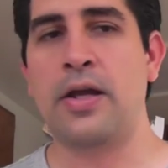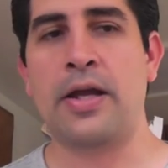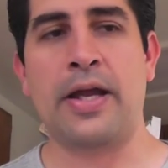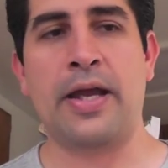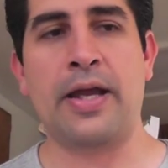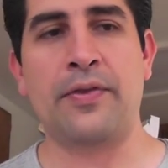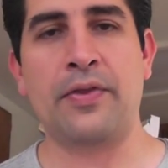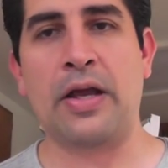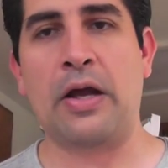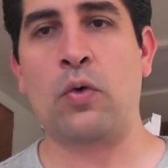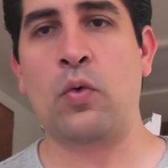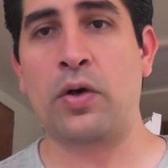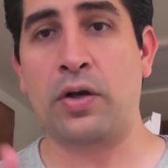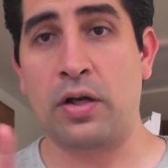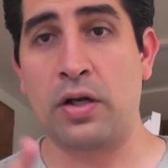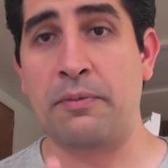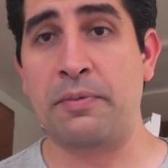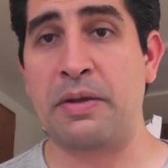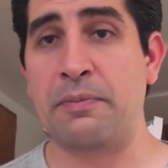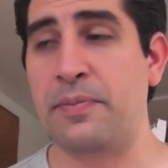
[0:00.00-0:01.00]
and we're
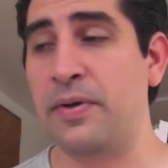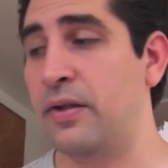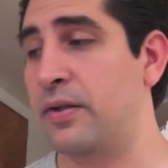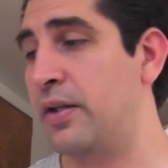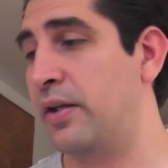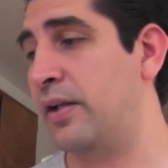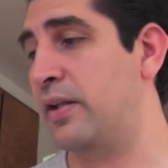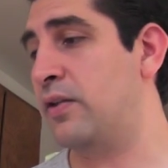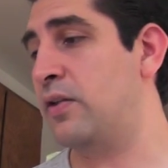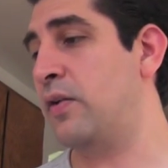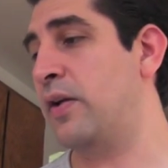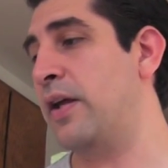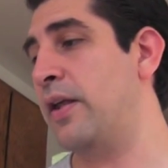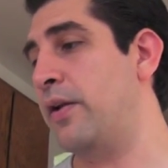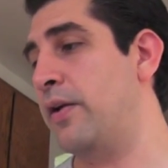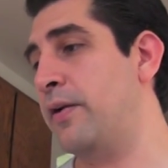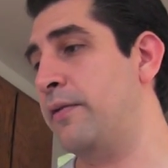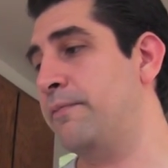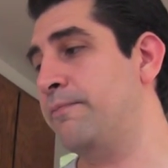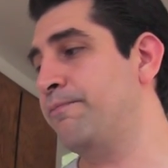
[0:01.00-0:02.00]
gonna be building it
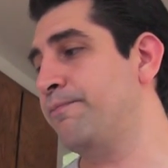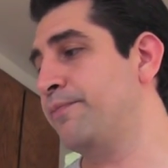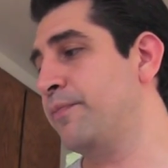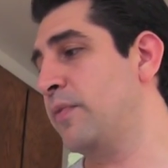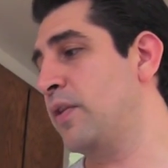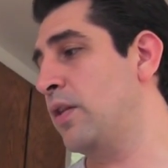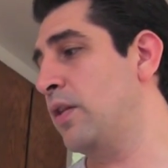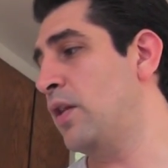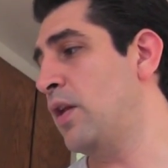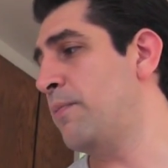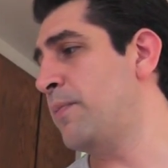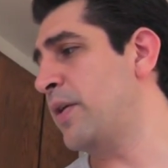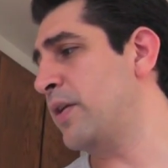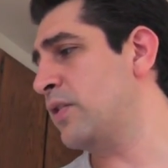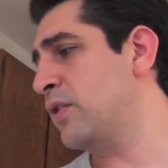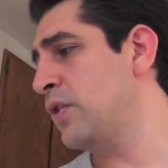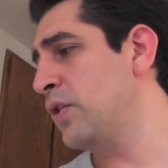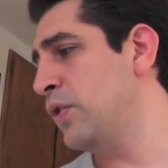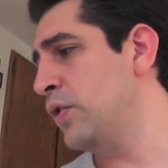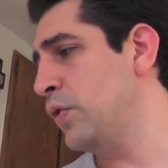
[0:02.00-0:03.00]
together. Number
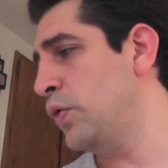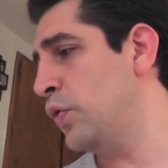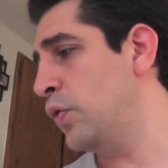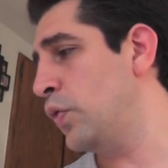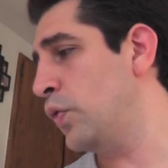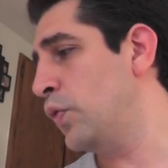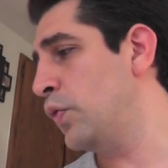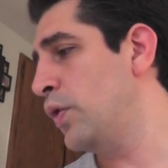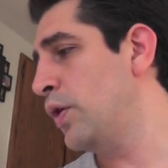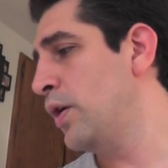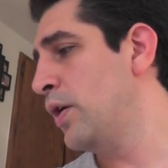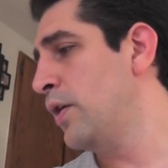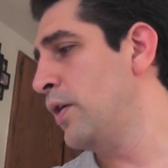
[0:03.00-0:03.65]
2.